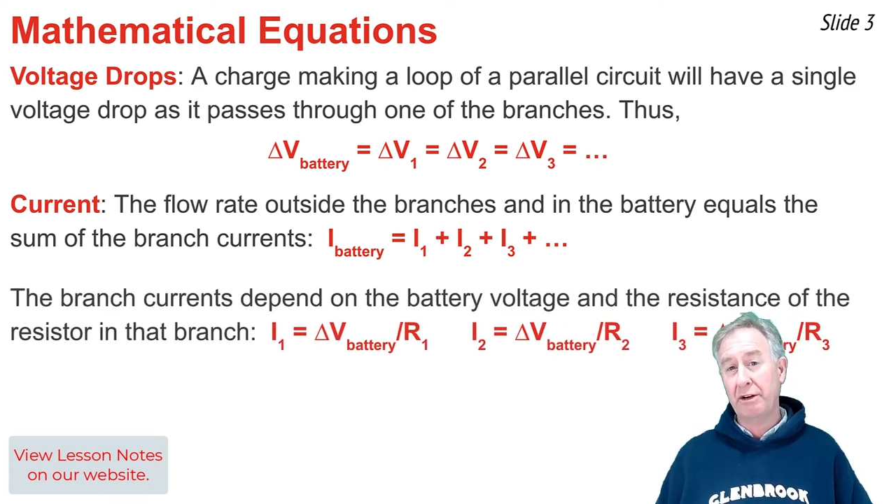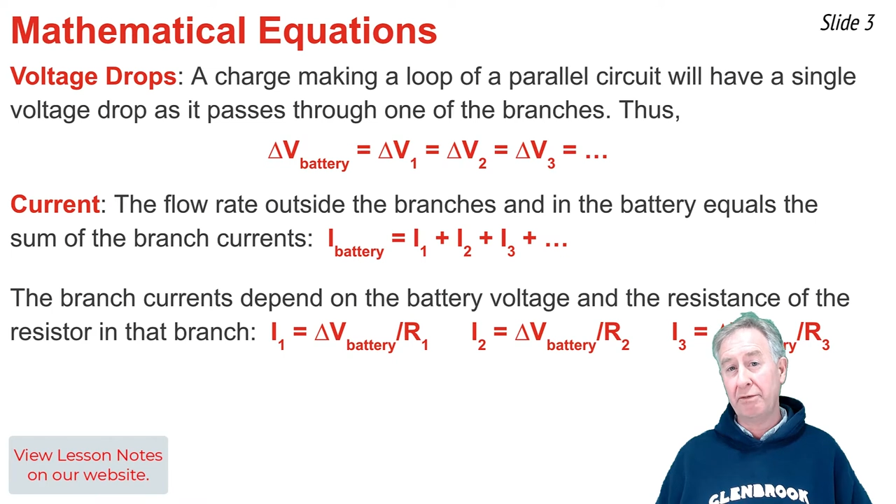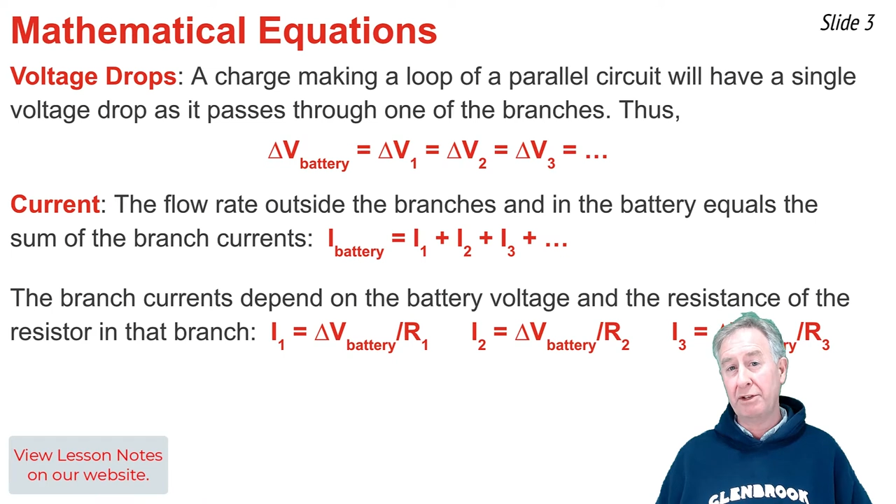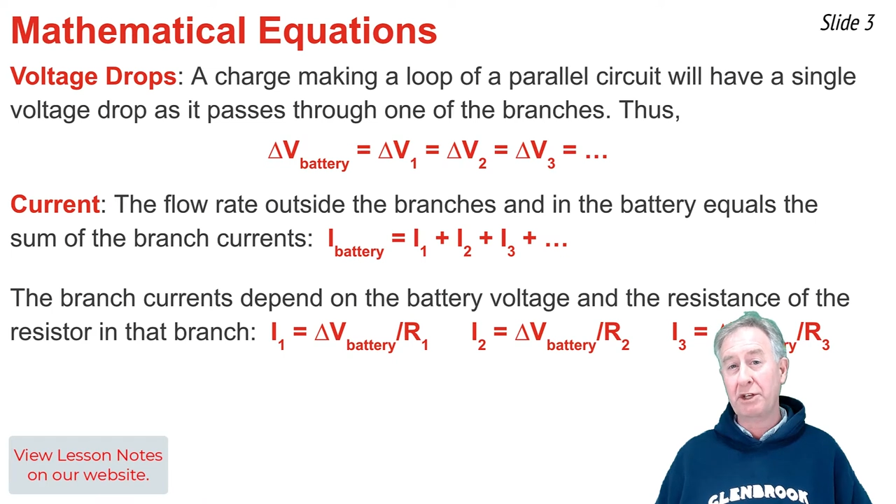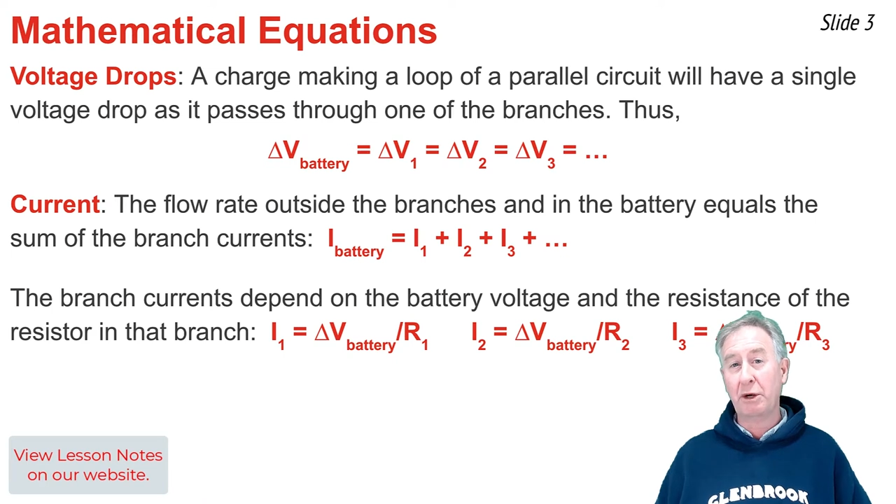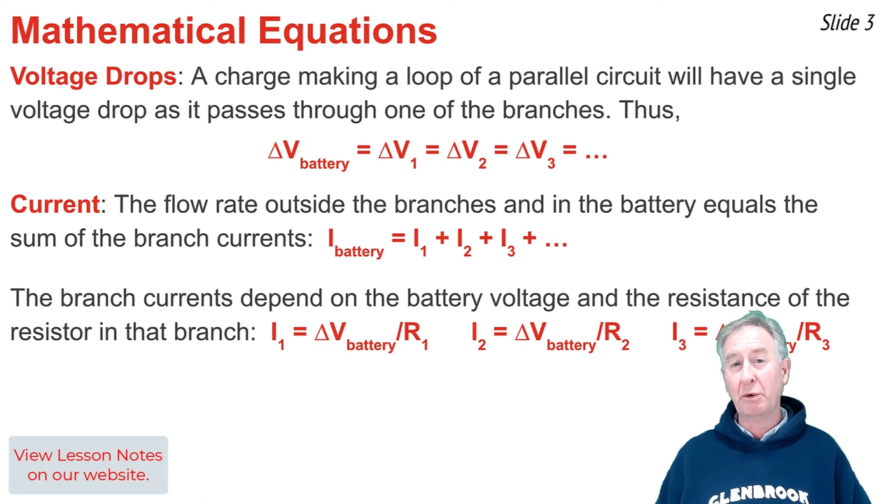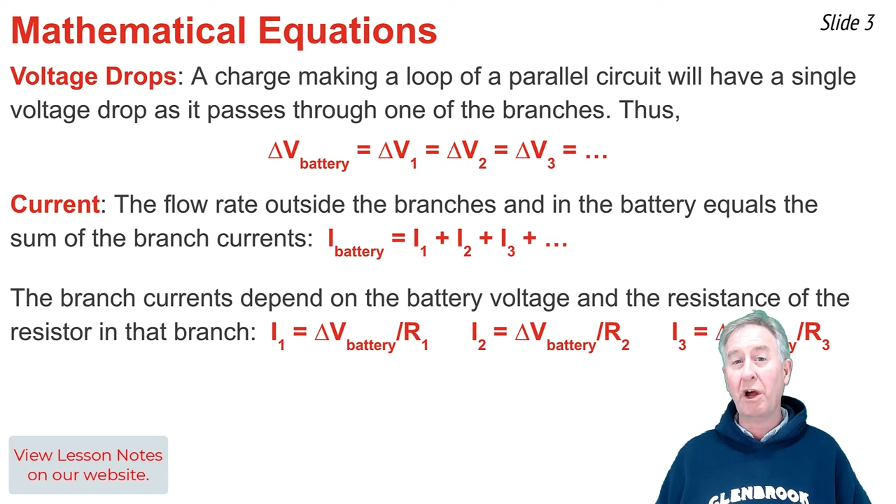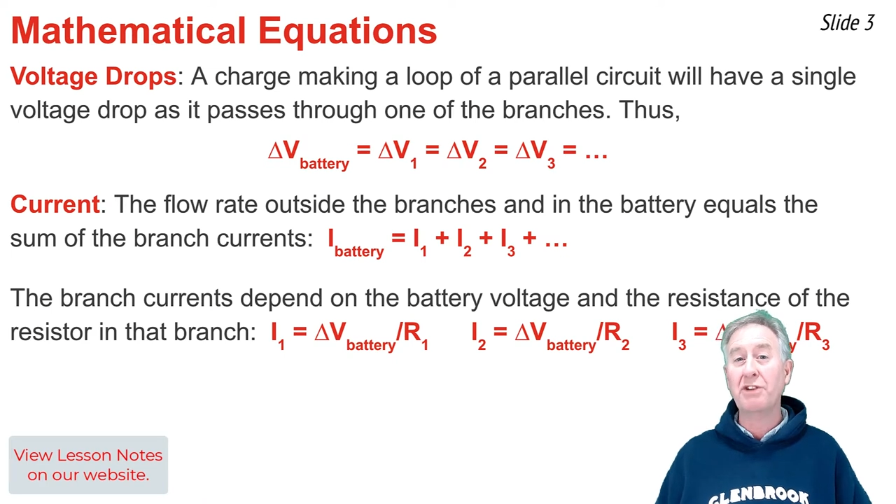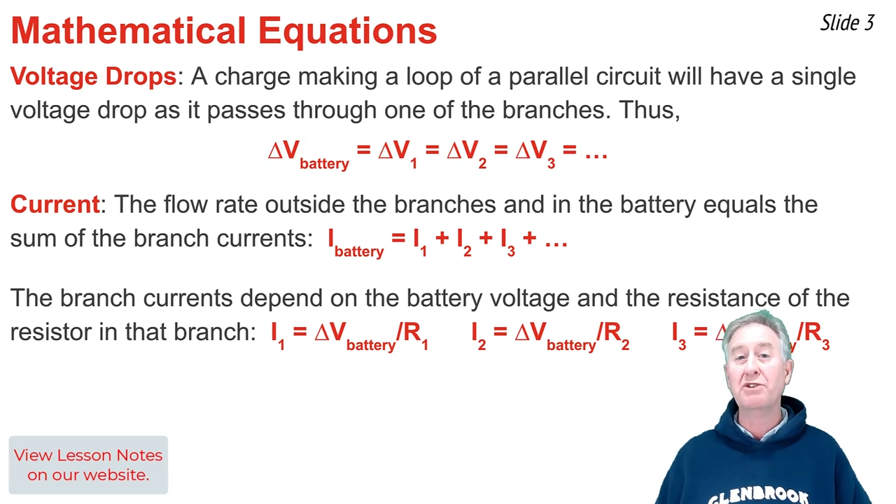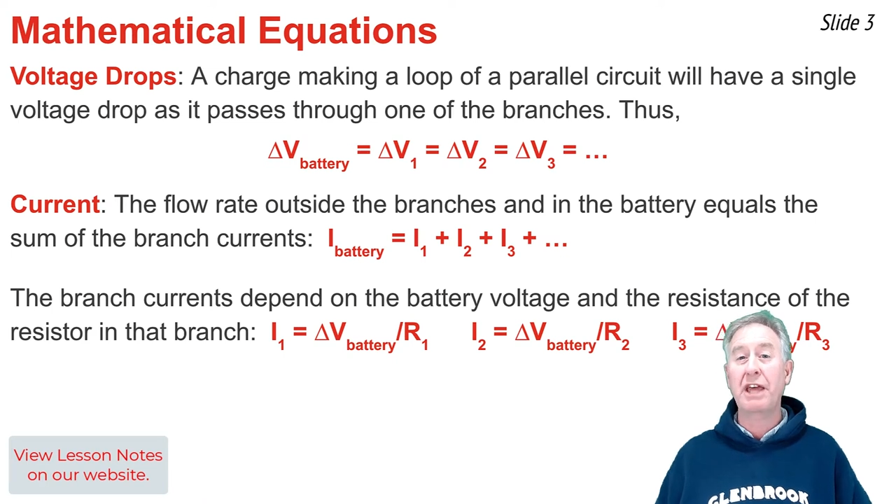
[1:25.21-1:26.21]
difference
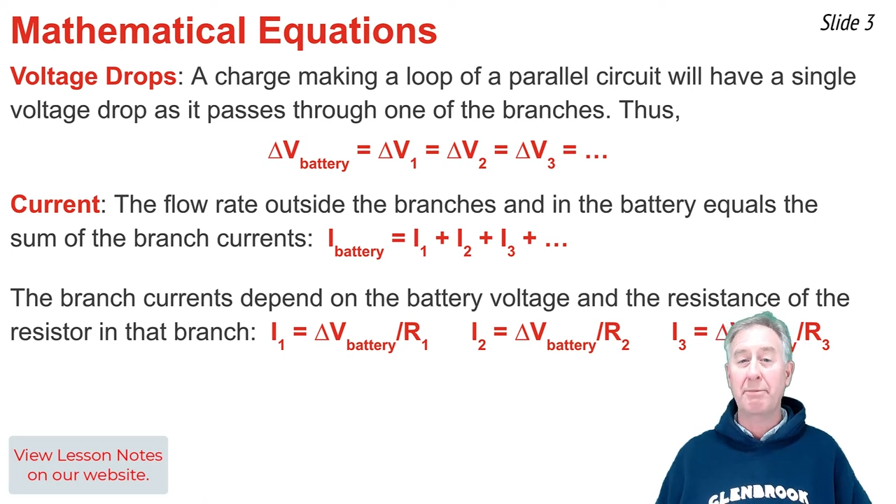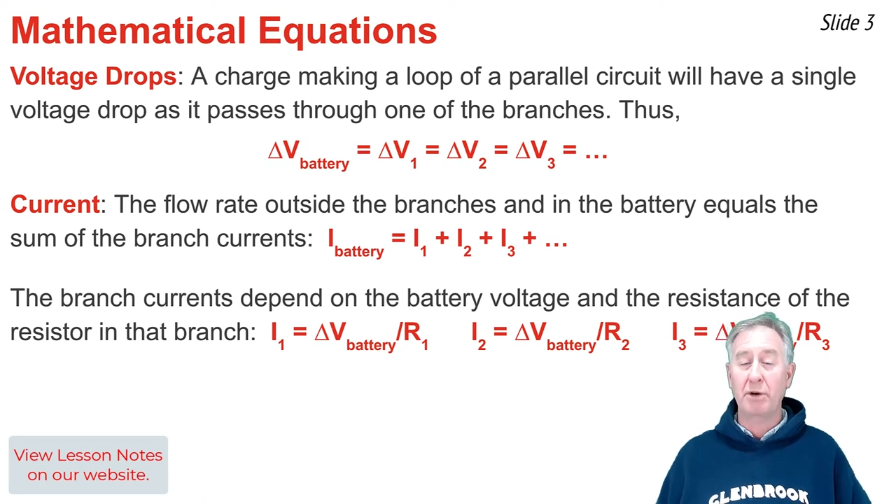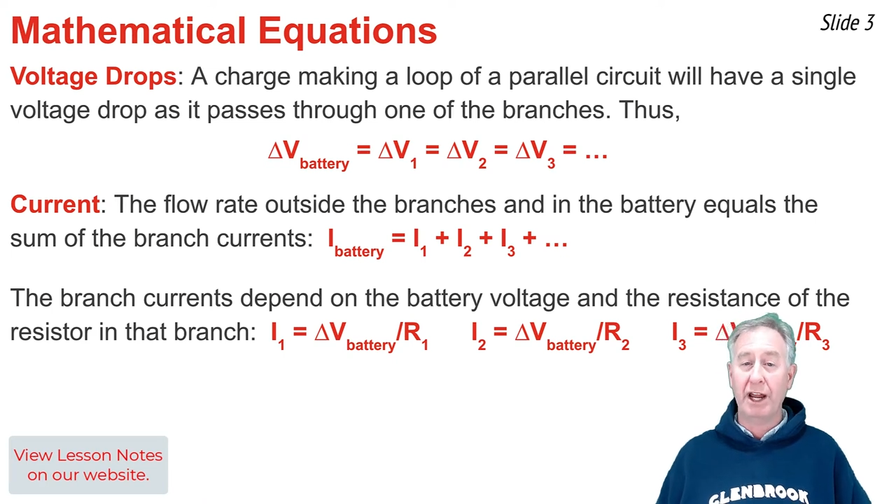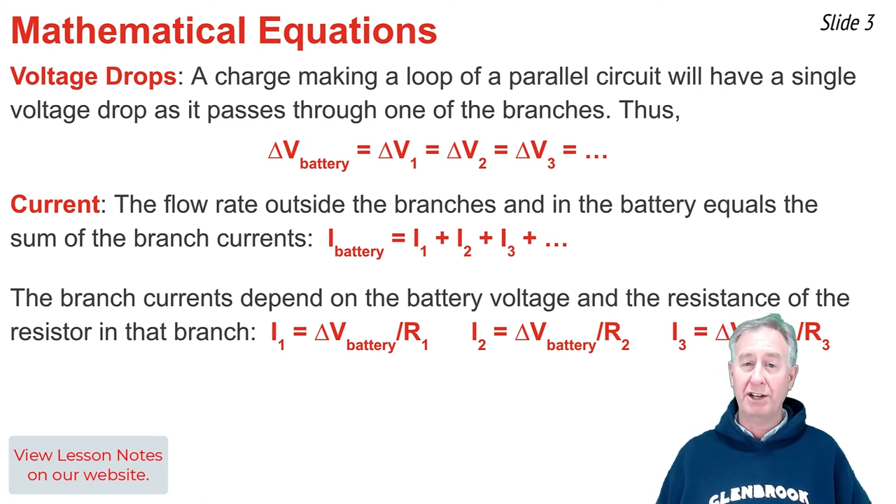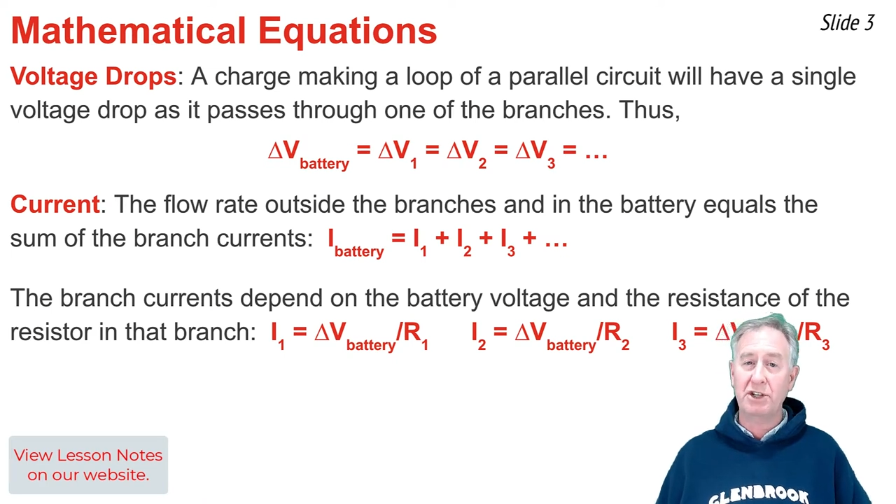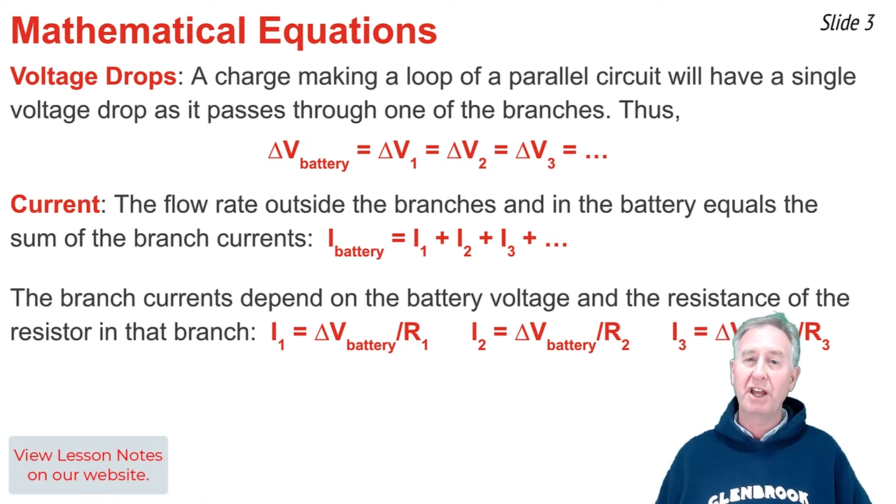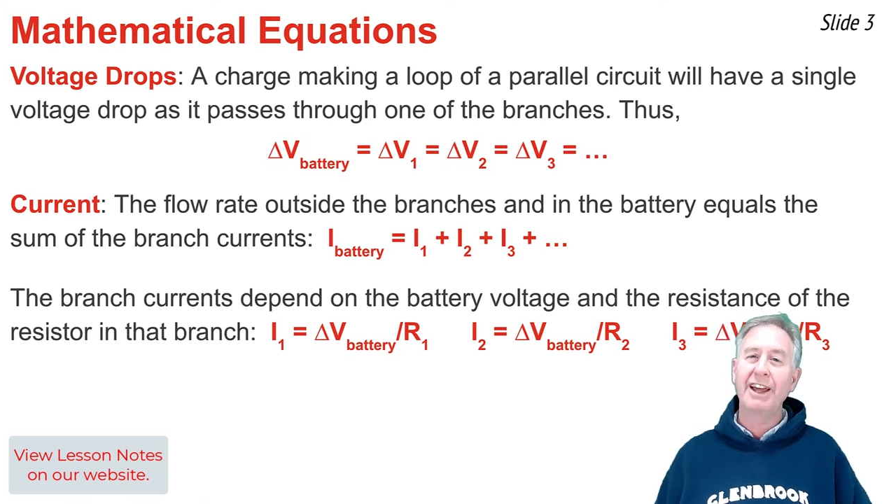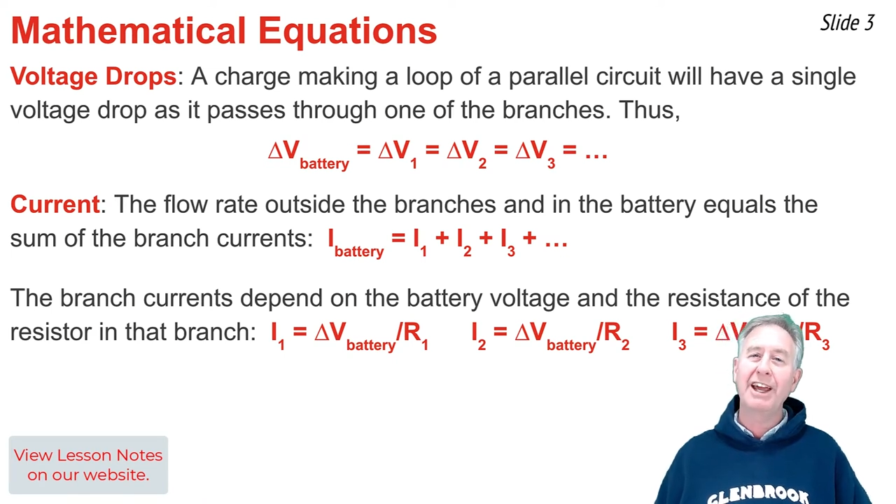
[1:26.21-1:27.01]
across that branch